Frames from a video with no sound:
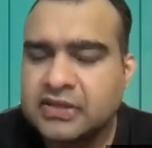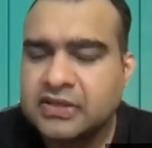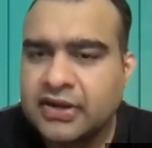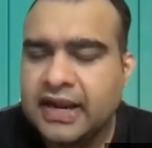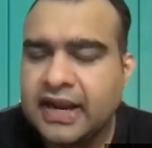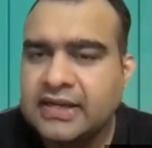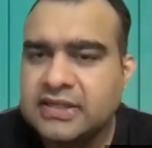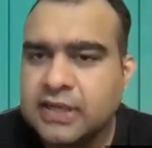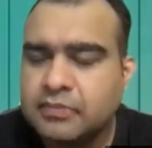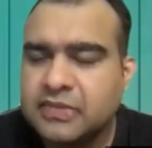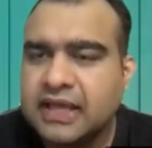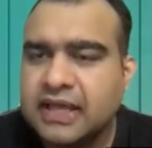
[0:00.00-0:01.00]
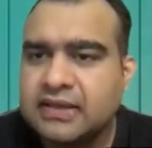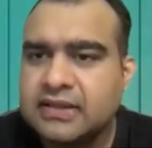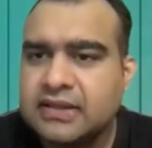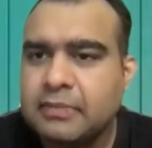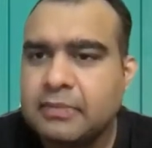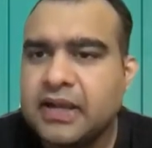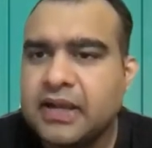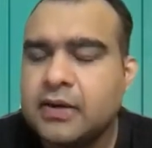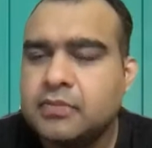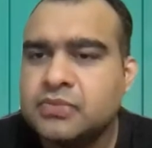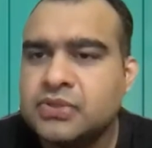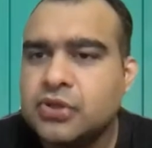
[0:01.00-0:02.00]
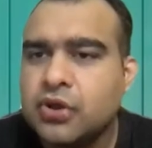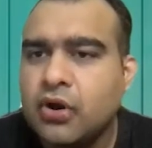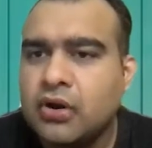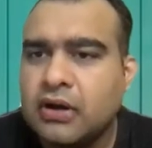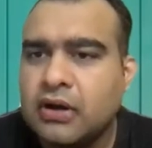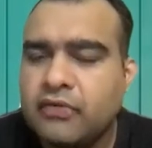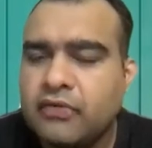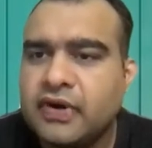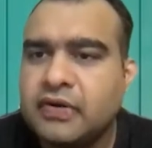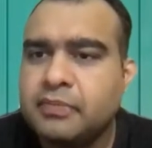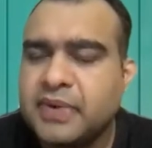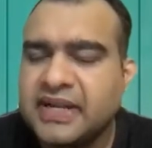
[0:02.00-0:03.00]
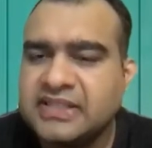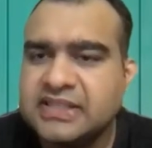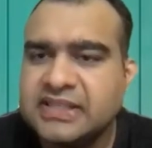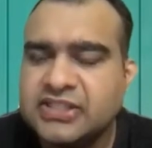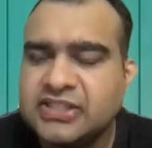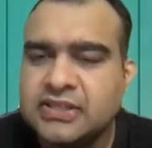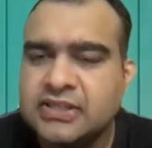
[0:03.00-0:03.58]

create something that becomes of a prestige,